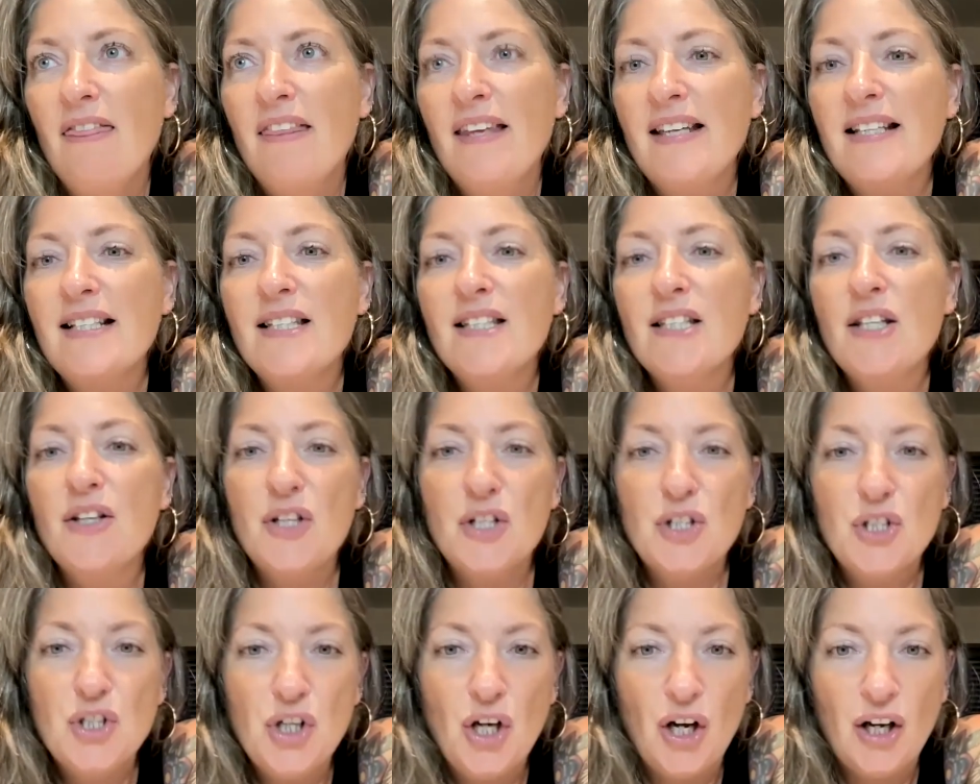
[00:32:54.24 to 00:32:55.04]
this:
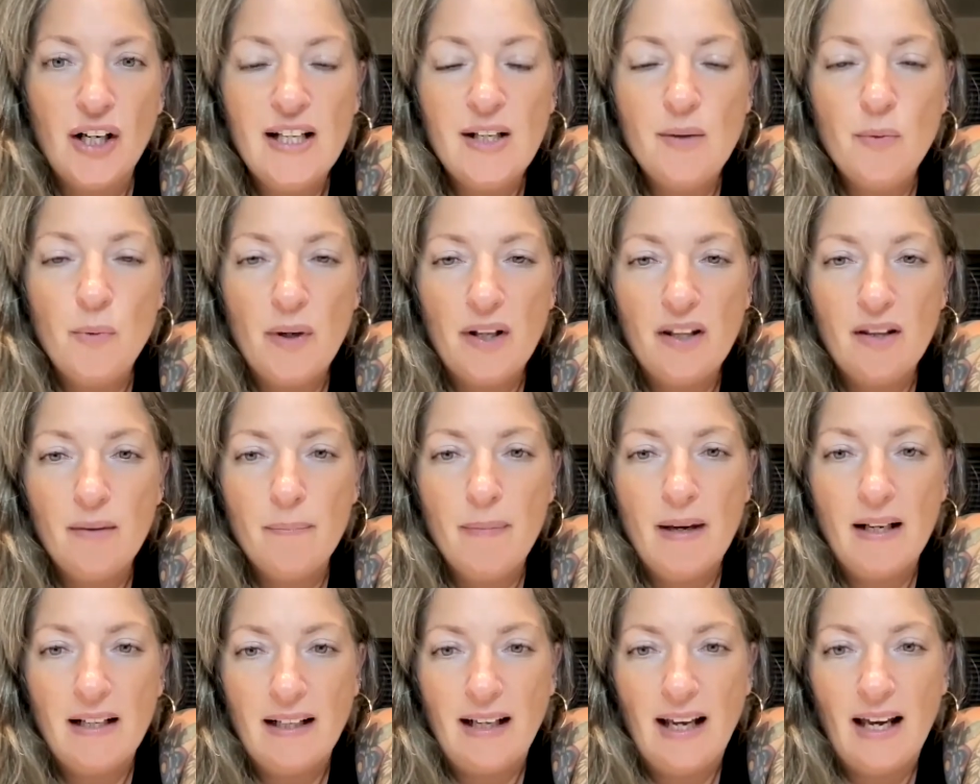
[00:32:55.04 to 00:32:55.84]
the journey with
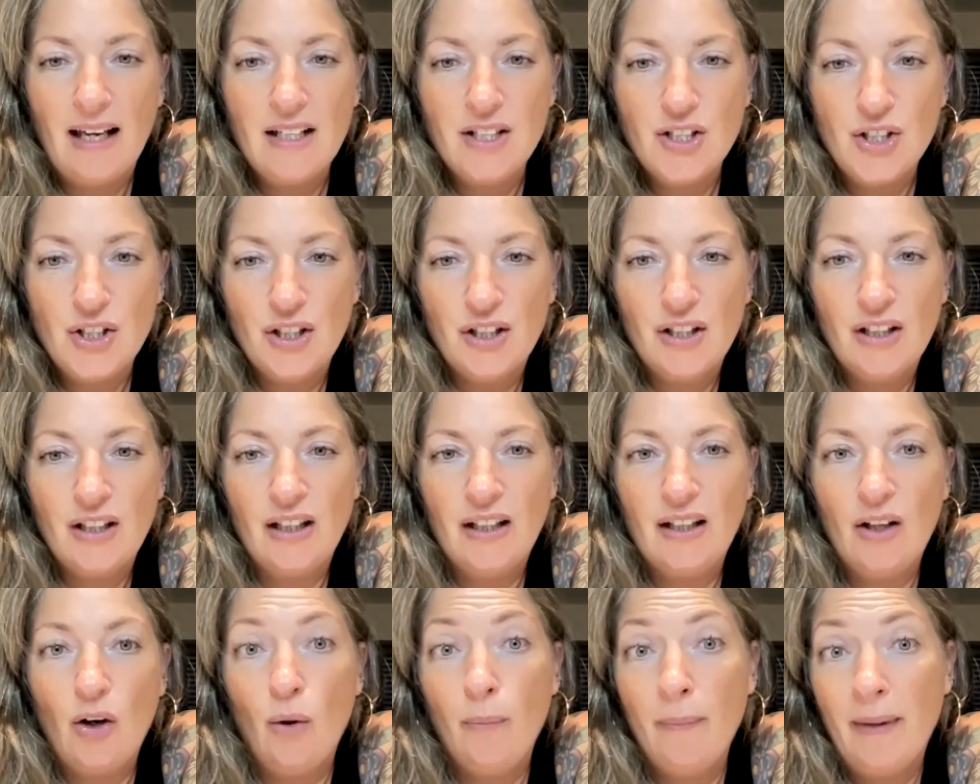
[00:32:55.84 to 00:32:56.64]

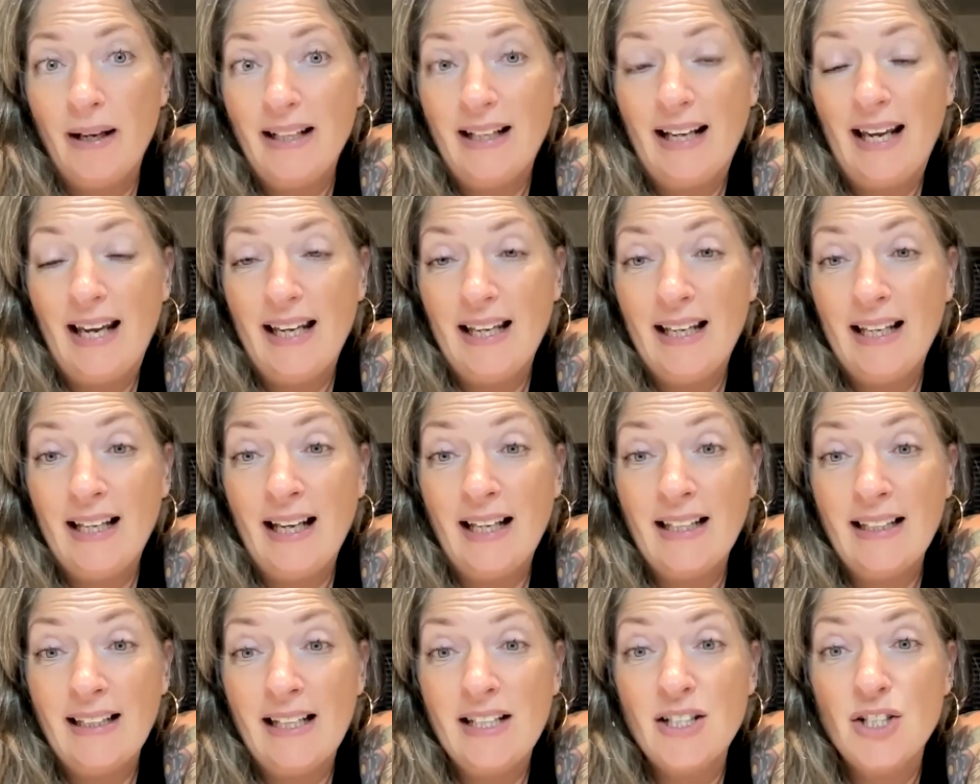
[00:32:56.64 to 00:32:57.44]
medication or medicating
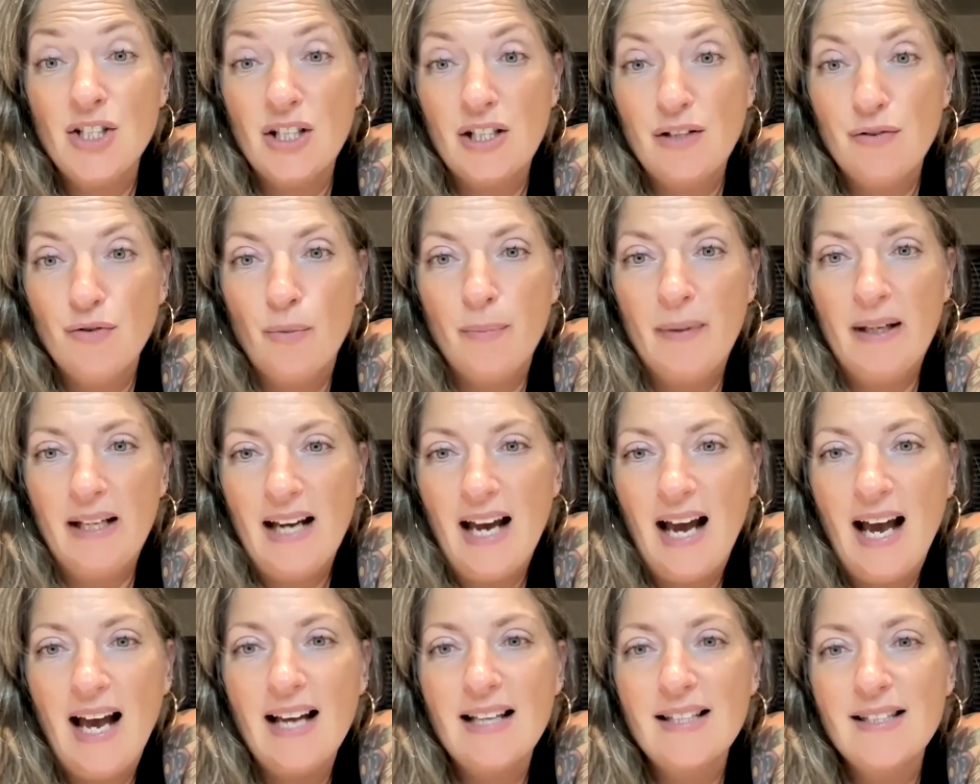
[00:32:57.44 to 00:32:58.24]
ADHD for
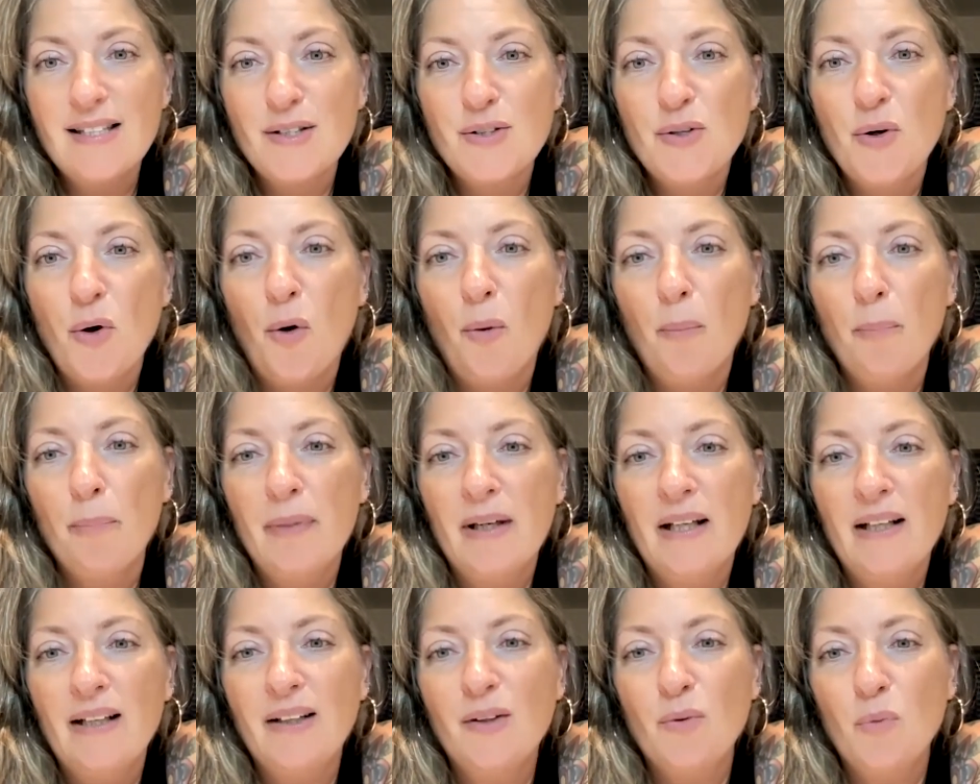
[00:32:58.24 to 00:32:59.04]
me has not
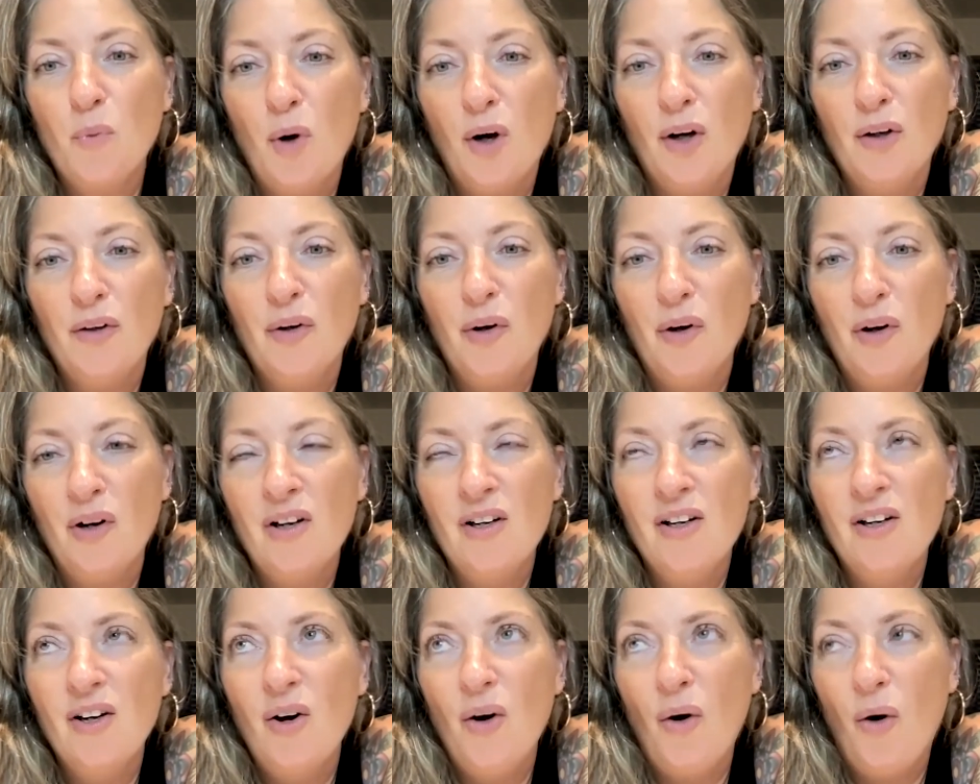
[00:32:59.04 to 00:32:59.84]
been one
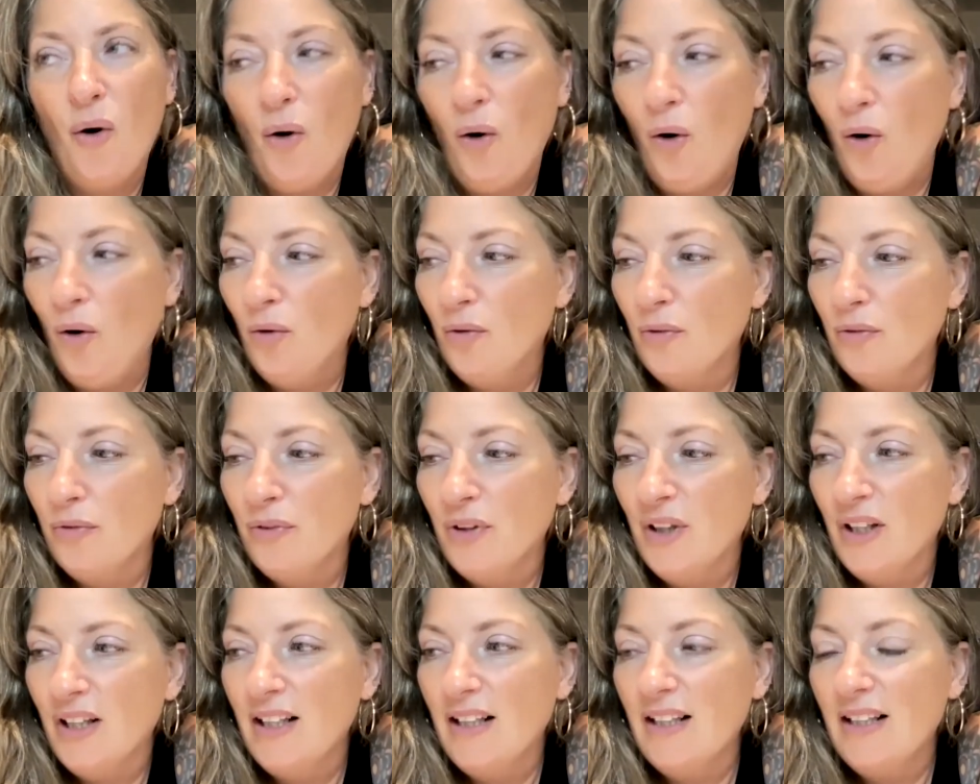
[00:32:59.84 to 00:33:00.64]
of
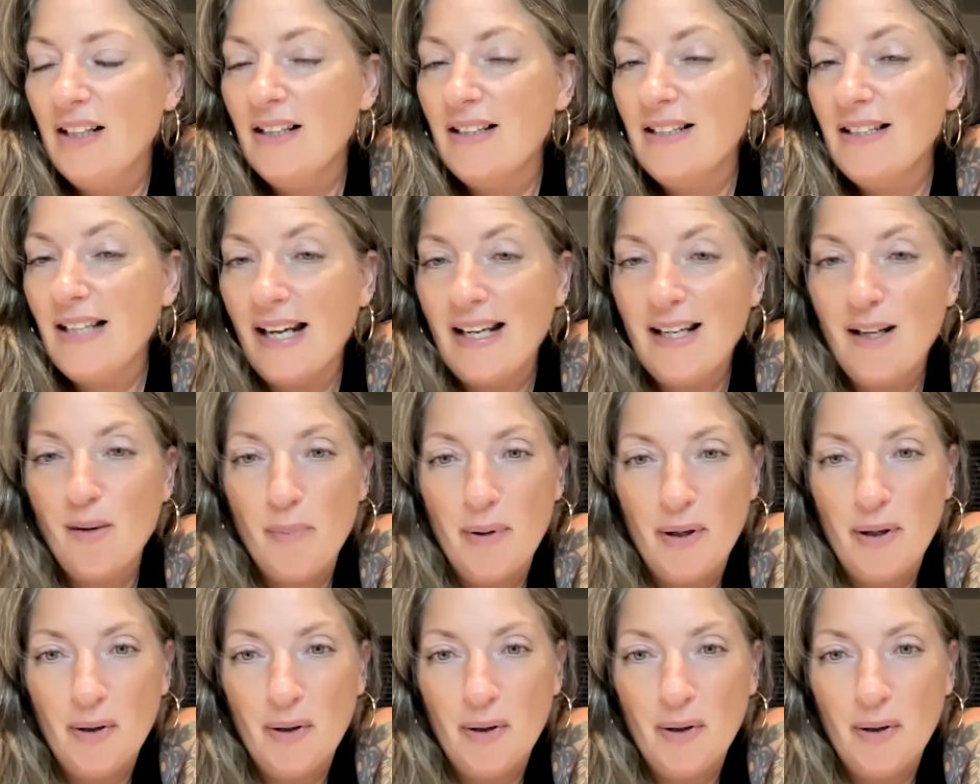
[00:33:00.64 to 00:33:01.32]
take a